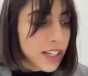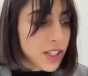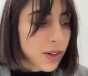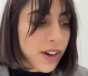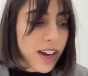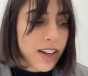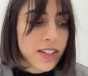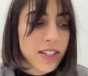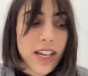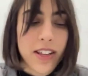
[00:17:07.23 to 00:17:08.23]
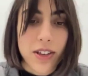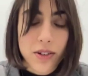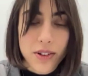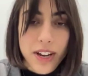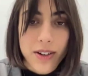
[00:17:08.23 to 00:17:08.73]
And so I understand that
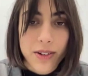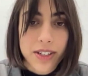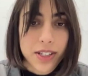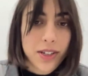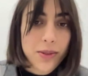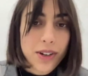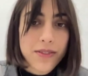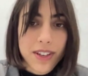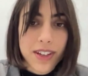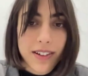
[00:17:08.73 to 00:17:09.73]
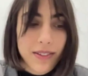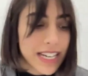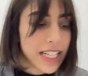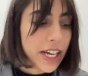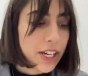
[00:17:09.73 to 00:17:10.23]
you're now considered one of the kind of
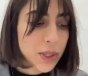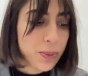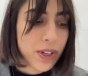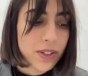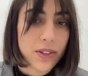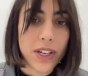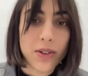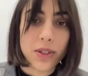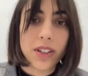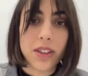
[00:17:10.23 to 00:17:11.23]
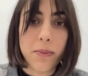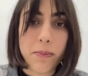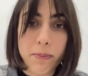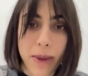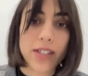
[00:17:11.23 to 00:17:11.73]
leading experts in using the
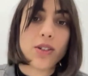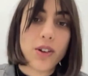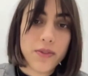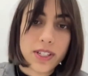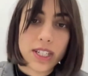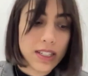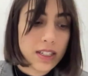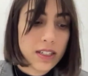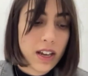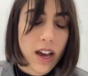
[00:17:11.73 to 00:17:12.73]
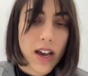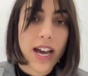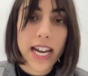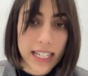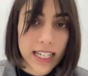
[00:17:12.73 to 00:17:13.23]
Met Office's
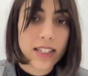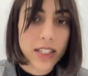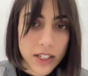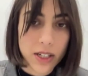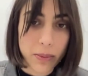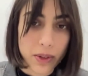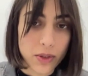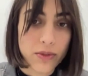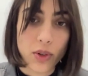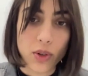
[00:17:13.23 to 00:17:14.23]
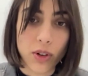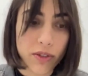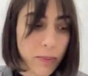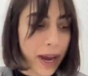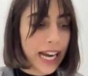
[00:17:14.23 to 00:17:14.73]
Hadley Centre model for
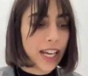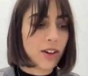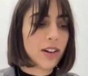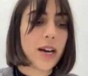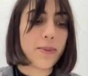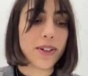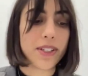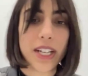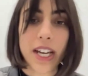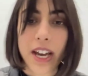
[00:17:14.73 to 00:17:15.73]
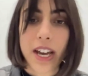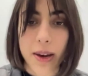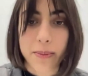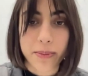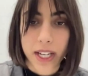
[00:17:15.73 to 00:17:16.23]
paleoclimate,
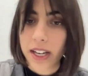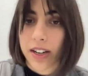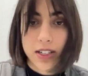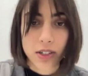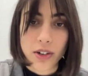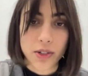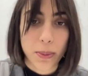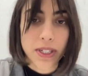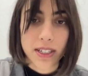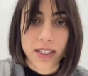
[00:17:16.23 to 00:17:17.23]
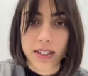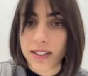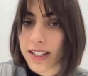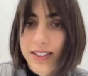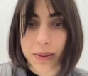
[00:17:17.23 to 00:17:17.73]
including to contributing to
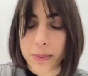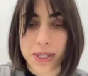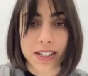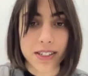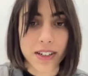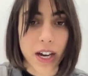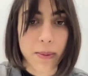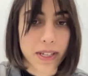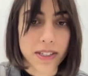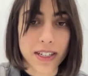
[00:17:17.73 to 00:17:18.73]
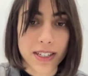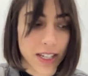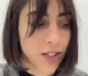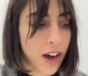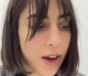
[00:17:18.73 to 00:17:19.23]
like CMIP6 and
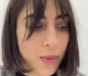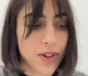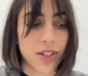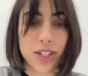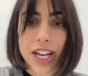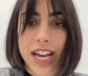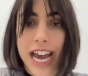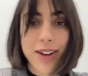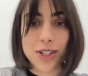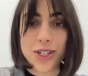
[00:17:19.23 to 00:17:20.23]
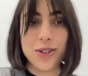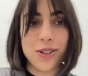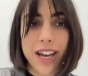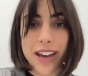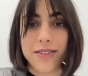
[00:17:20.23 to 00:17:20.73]
IPCC. So I wondered, how did
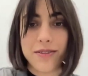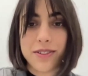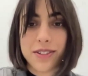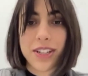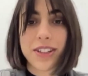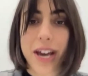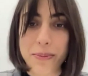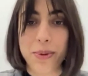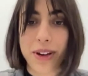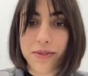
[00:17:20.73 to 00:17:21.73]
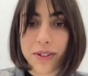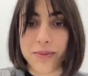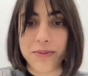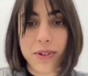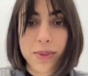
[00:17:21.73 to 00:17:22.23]
you get to that point
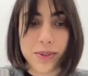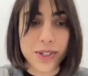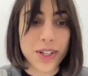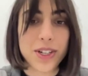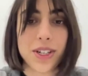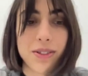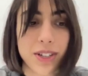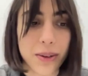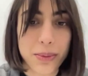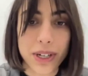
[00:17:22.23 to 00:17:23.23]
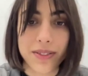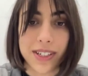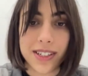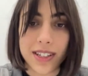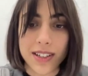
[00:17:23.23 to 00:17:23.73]
from the research you'd done
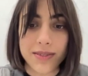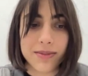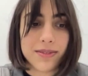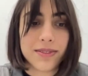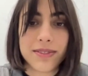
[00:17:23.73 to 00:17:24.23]
previously?